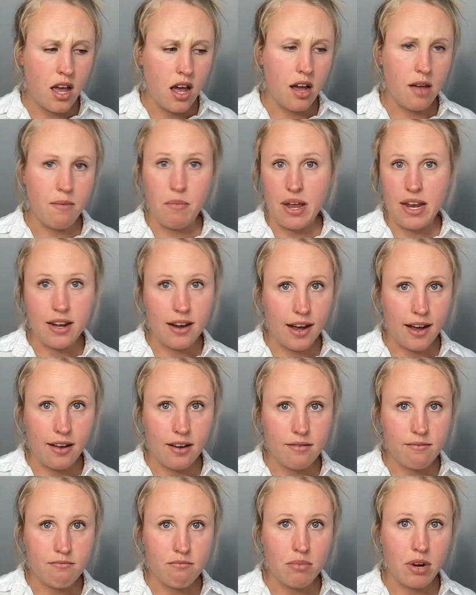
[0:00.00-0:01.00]
It may not,
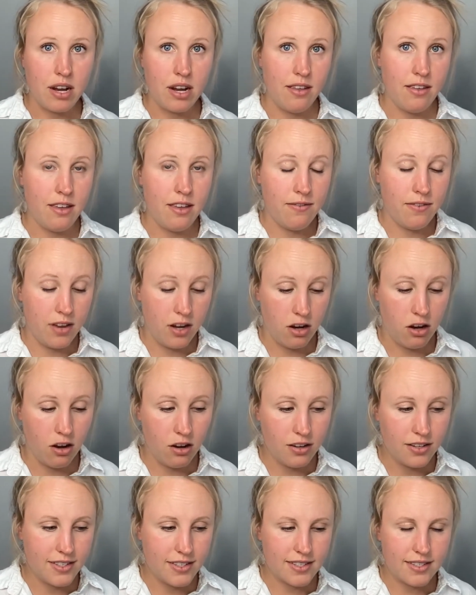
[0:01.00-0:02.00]
but if it
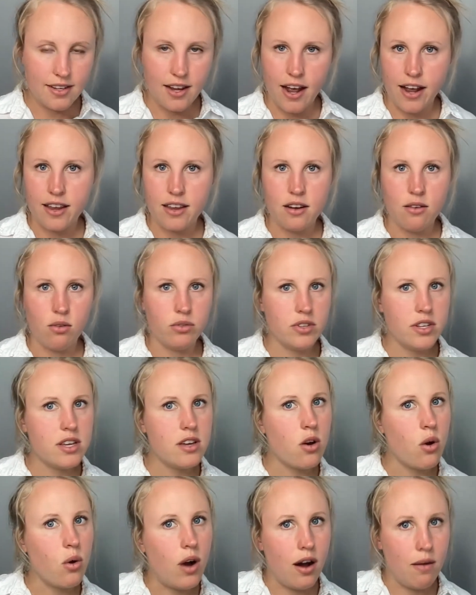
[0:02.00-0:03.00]
hurts, I can only
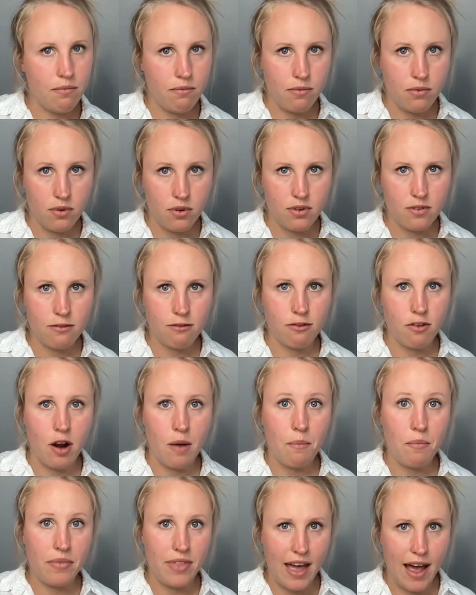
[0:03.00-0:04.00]
go up
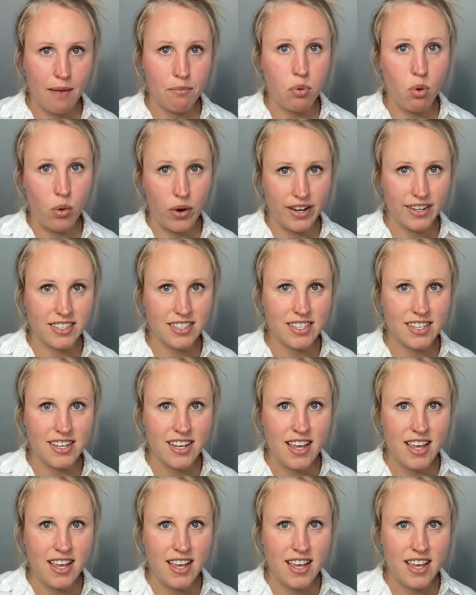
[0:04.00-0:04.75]
from that point.